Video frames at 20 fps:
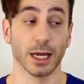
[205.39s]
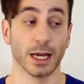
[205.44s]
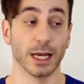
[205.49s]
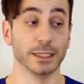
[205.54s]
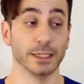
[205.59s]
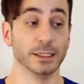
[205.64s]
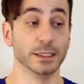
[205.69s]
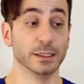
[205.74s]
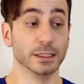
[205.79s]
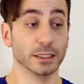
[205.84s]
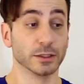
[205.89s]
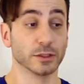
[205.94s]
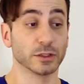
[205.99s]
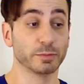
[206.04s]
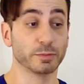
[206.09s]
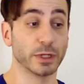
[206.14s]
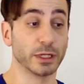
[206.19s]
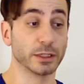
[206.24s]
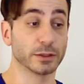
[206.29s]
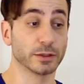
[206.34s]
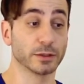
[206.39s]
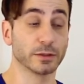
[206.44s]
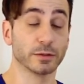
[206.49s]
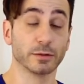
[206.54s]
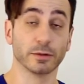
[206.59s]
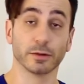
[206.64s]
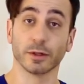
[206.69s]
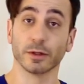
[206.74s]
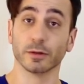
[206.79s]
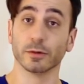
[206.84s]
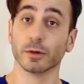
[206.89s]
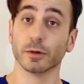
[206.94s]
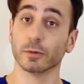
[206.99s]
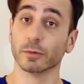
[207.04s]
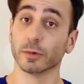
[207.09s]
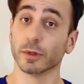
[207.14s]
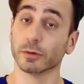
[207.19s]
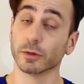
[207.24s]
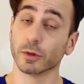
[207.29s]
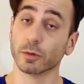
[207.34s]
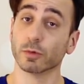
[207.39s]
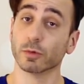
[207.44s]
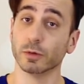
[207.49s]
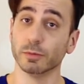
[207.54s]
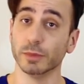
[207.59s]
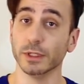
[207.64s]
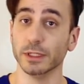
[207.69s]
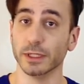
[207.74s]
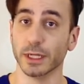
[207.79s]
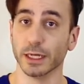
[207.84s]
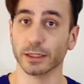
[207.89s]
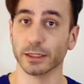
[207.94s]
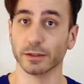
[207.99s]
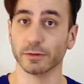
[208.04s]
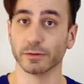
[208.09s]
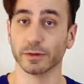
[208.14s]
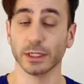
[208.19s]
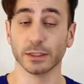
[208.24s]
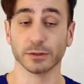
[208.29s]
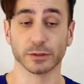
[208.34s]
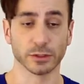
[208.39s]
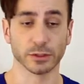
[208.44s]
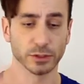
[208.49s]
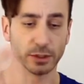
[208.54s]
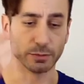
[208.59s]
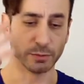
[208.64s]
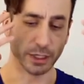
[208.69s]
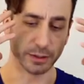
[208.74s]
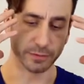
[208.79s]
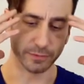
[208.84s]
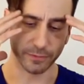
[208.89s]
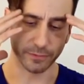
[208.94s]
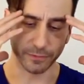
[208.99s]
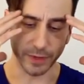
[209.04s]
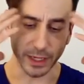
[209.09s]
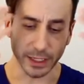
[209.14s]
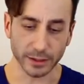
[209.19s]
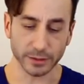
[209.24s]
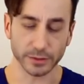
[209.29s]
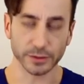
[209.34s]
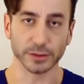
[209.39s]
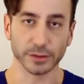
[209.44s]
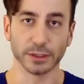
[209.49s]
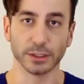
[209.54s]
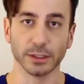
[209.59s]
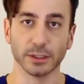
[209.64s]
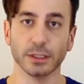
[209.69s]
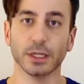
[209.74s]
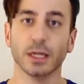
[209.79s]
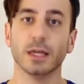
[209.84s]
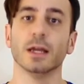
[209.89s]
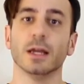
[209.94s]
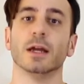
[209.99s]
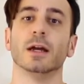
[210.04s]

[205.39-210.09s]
I didn't expect there, there, that there would be negative things because in my fantasy,